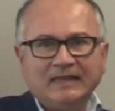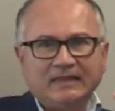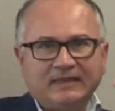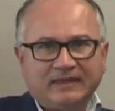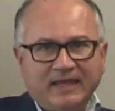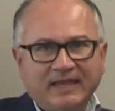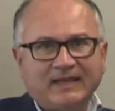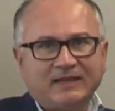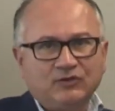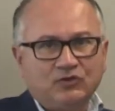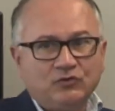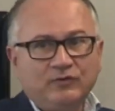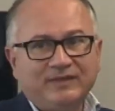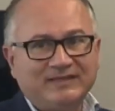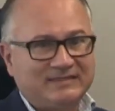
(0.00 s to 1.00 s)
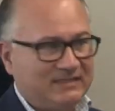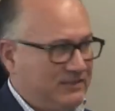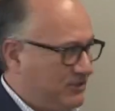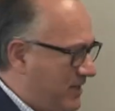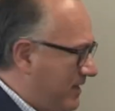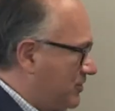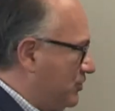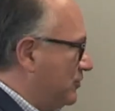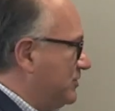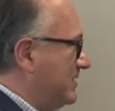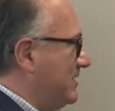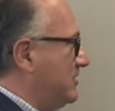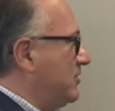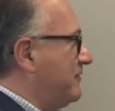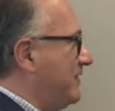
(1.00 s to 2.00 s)
they can do these injections.
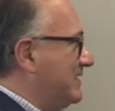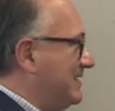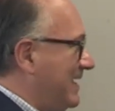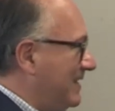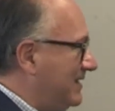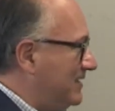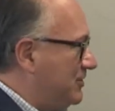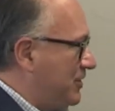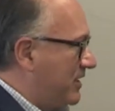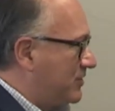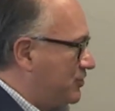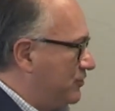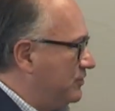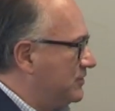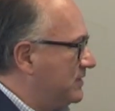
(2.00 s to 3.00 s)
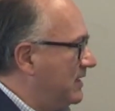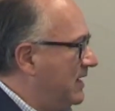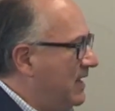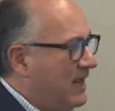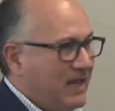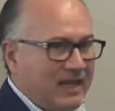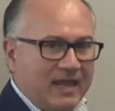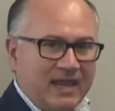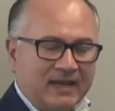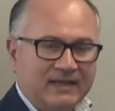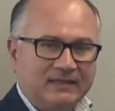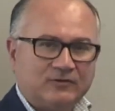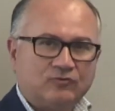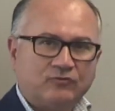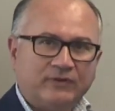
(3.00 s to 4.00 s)
These are facet injections. And
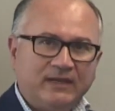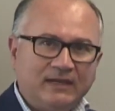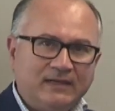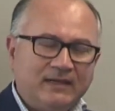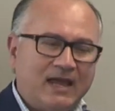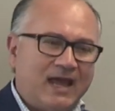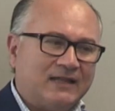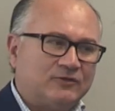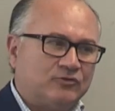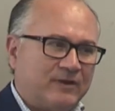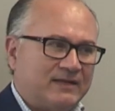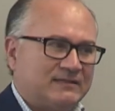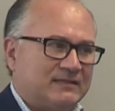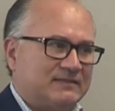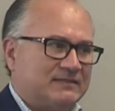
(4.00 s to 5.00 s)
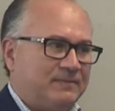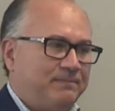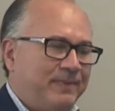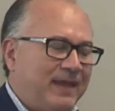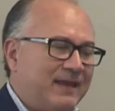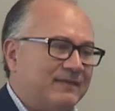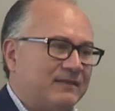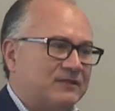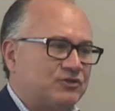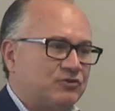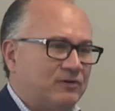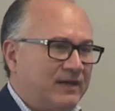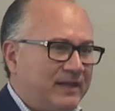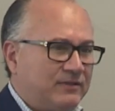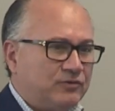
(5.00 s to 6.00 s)
it really addresses the pain that's
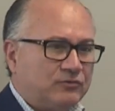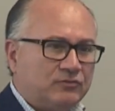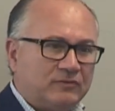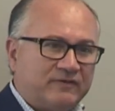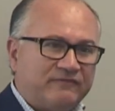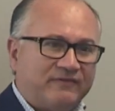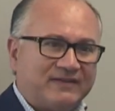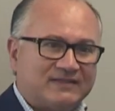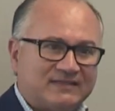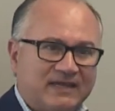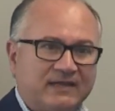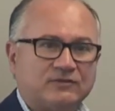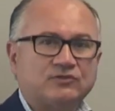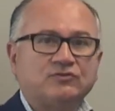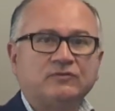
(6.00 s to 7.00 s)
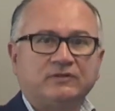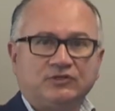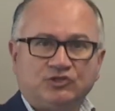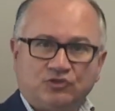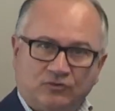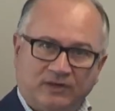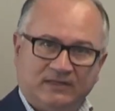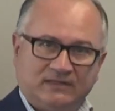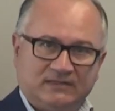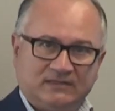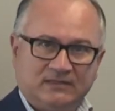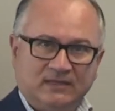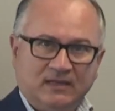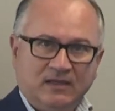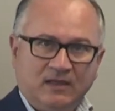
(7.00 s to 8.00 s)
related to the facets, to the
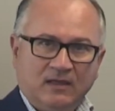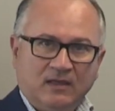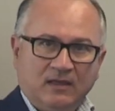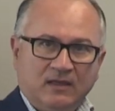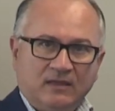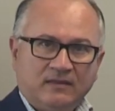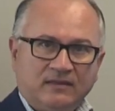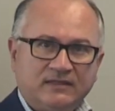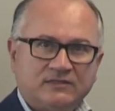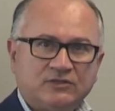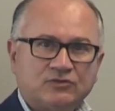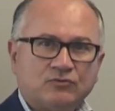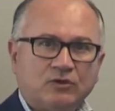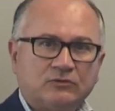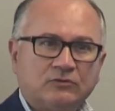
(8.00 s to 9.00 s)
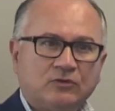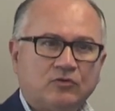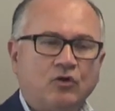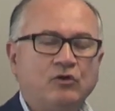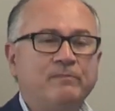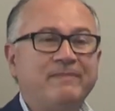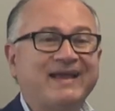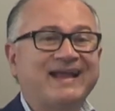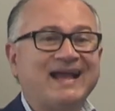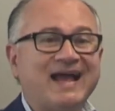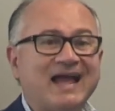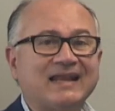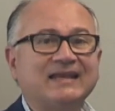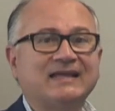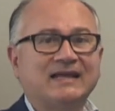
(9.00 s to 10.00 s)
joints. This is what we call
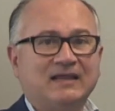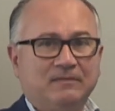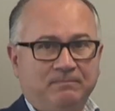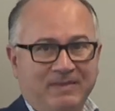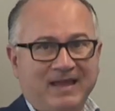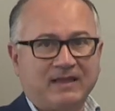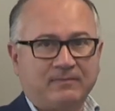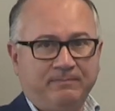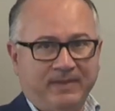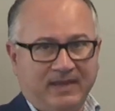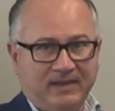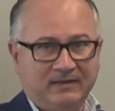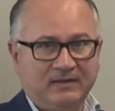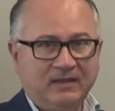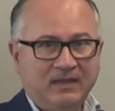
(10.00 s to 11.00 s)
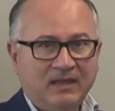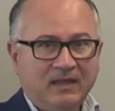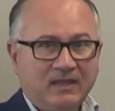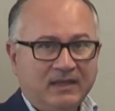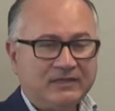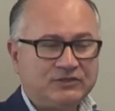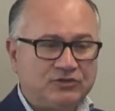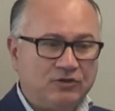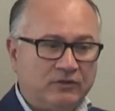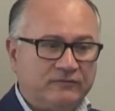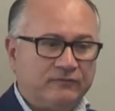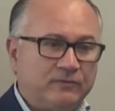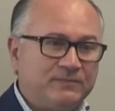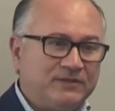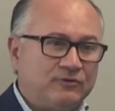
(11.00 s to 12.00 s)
mechanical back pain. It's not
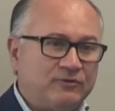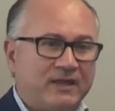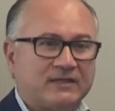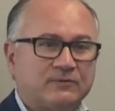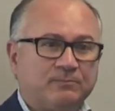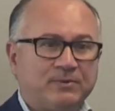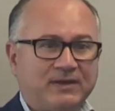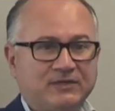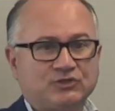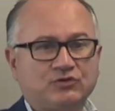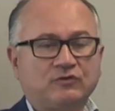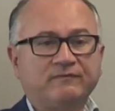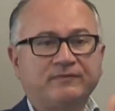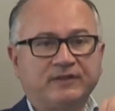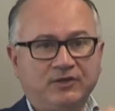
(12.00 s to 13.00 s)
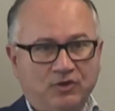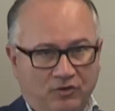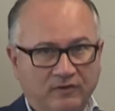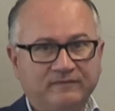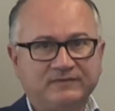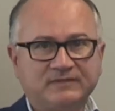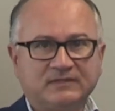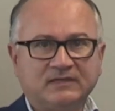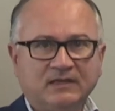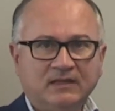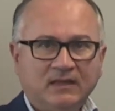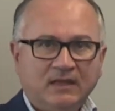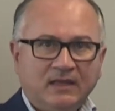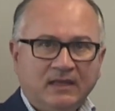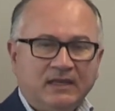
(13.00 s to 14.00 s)
from direct pressure of the nerves.
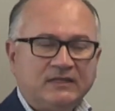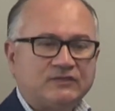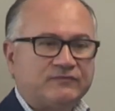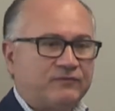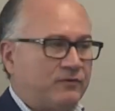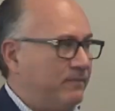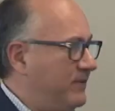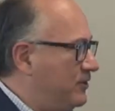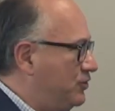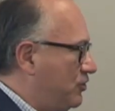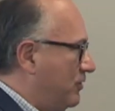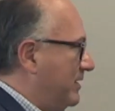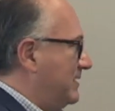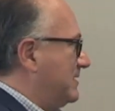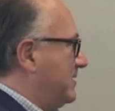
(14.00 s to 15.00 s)
It's from the joints